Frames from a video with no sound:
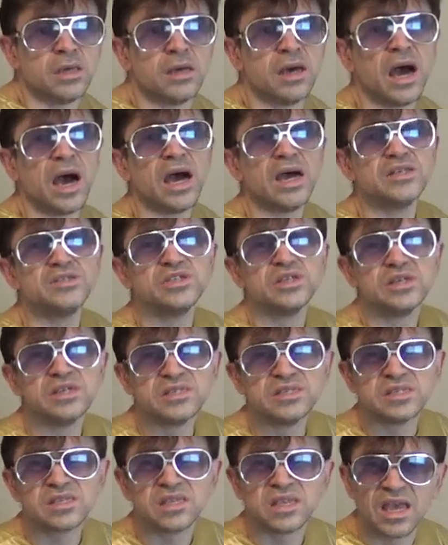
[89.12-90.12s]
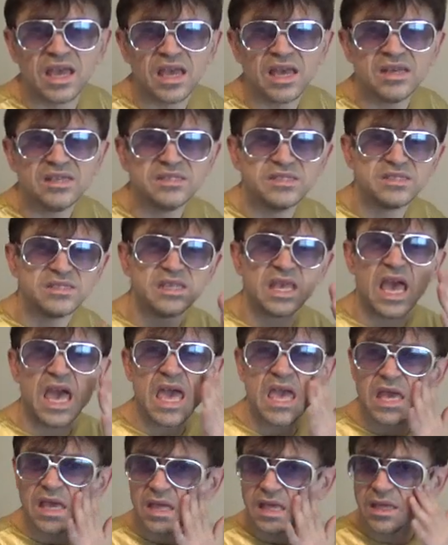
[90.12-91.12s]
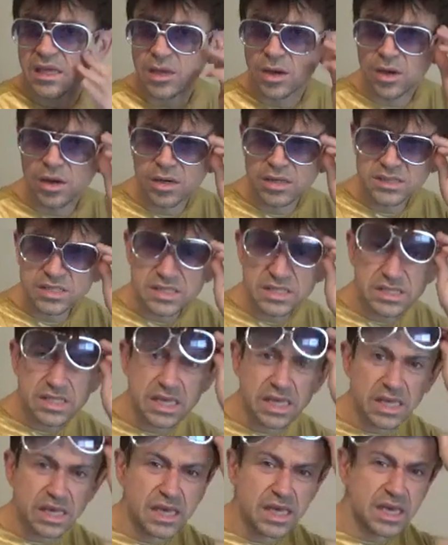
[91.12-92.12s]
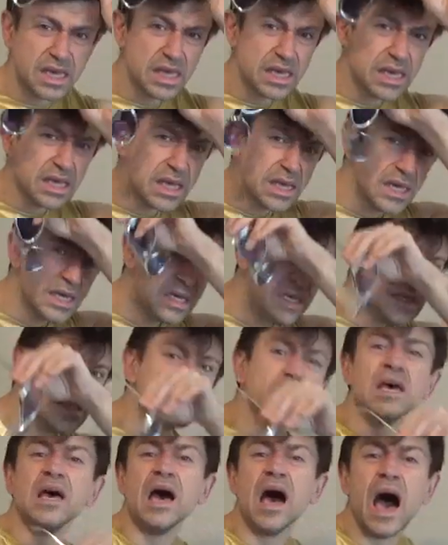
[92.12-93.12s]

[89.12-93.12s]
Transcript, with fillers: I just can't take your tears.